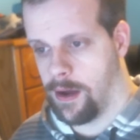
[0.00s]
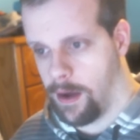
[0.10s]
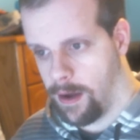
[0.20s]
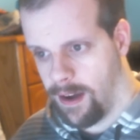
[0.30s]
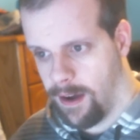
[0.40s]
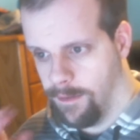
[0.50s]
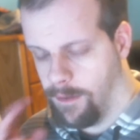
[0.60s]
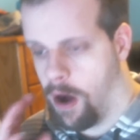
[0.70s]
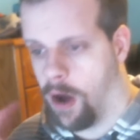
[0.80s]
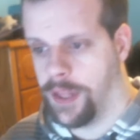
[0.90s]
of
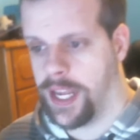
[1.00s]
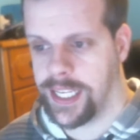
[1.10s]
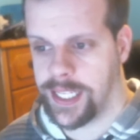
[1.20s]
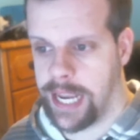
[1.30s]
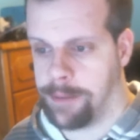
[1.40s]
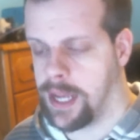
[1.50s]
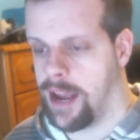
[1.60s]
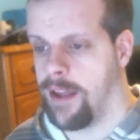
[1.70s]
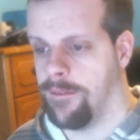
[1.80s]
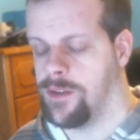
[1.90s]
all the escapes I
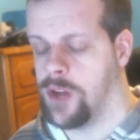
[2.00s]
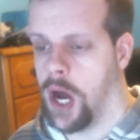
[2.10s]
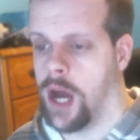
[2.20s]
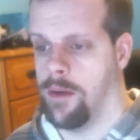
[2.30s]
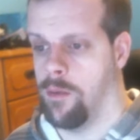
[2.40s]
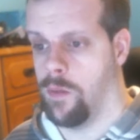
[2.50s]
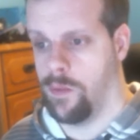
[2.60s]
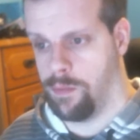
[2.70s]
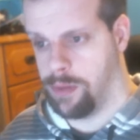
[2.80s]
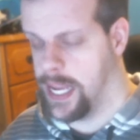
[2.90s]
have done
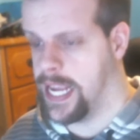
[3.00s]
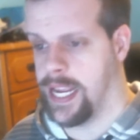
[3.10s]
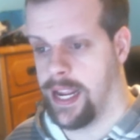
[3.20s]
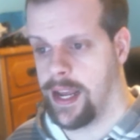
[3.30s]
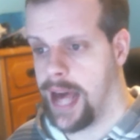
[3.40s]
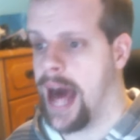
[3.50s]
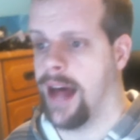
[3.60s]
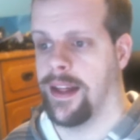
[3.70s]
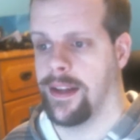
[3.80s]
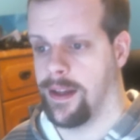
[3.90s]
playing
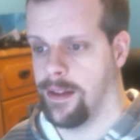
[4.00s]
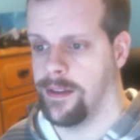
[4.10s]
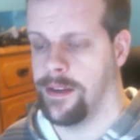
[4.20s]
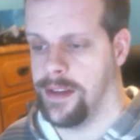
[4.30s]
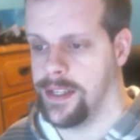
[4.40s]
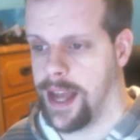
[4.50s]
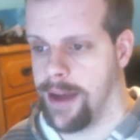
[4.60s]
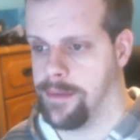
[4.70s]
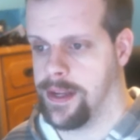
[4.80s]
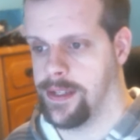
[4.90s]
Call, Call of Duty
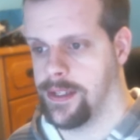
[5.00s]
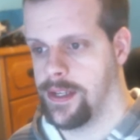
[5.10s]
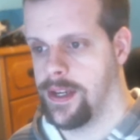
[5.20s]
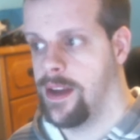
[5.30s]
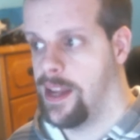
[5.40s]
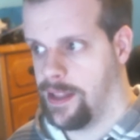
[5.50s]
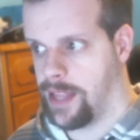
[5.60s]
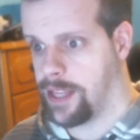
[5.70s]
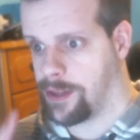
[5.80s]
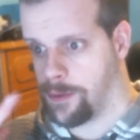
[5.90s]
Zombies.
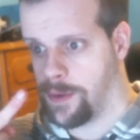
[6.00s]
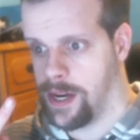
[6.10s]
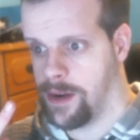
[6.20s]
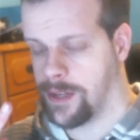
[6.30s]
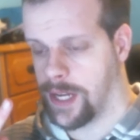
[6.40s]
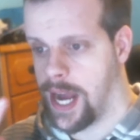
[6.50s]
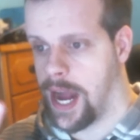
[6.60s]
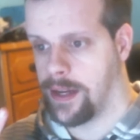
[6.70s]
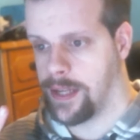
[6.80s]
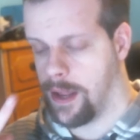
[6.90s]
That's three years of
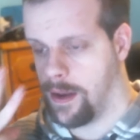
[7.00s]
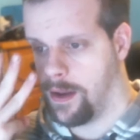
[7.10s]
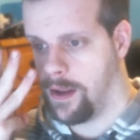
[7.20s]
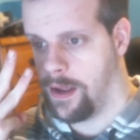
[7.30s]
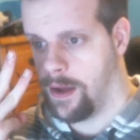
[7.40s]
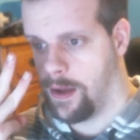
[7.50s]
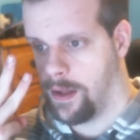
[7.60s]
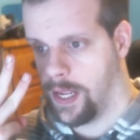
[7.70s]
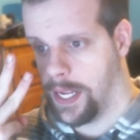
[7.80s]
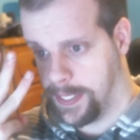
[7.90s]
content
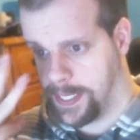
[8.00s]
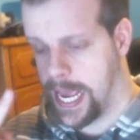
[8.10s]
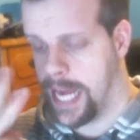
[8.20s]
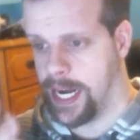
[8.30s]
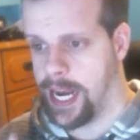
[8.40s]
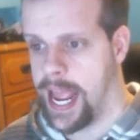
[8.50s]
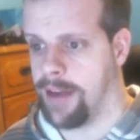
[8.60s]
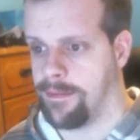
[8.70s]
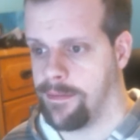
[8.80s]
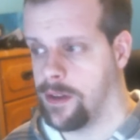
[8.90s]
in 10 and a half,
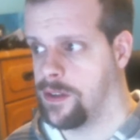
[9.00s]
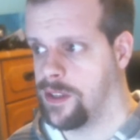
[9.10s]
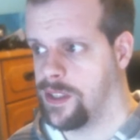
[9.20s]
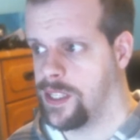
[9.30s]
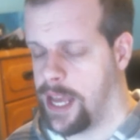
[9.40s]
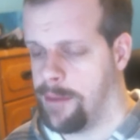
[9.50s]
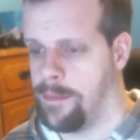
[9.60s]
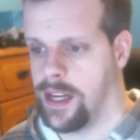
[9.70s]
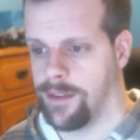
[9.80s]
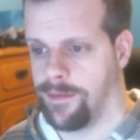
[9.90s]
10
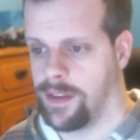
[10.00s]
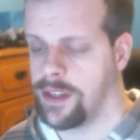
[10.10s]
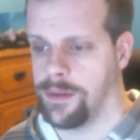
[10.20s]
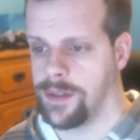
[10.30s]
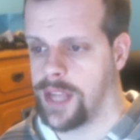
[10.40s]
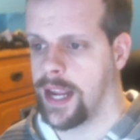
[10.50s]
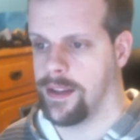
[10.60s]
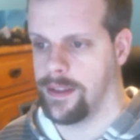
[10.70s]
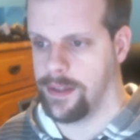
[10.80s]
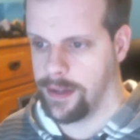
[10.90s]
minutes and 52 seconds
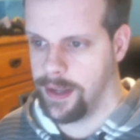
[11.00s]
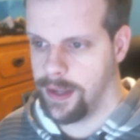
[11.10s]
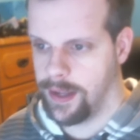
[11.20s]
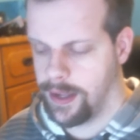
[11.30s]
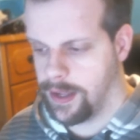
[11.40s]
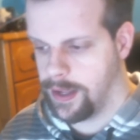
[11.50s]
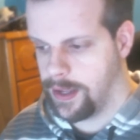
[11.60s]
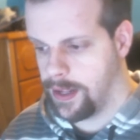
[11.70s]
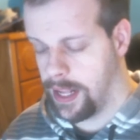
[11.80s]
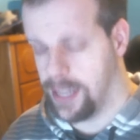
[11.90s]

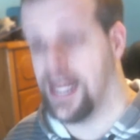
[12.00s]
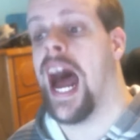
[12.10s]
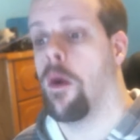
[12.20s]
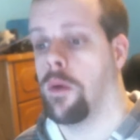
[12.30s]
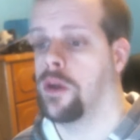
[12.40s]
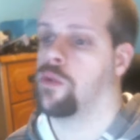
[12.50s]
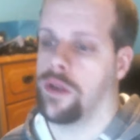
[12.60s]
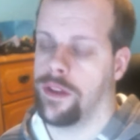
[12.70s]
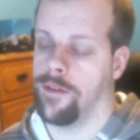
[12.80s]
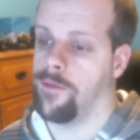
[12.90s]
an hour's worth
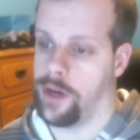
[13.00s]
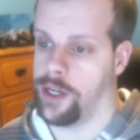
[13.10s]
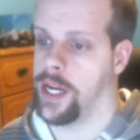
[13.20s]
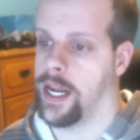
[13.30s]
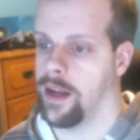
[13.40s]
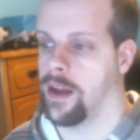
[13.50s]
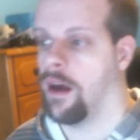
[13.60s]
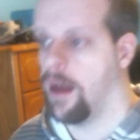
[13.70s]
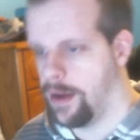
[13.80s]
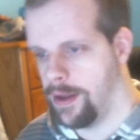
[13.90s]
of footage I had to
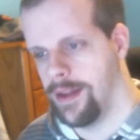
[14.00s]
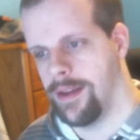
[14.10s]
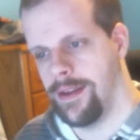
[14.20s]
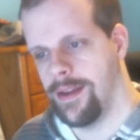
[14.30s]
cut.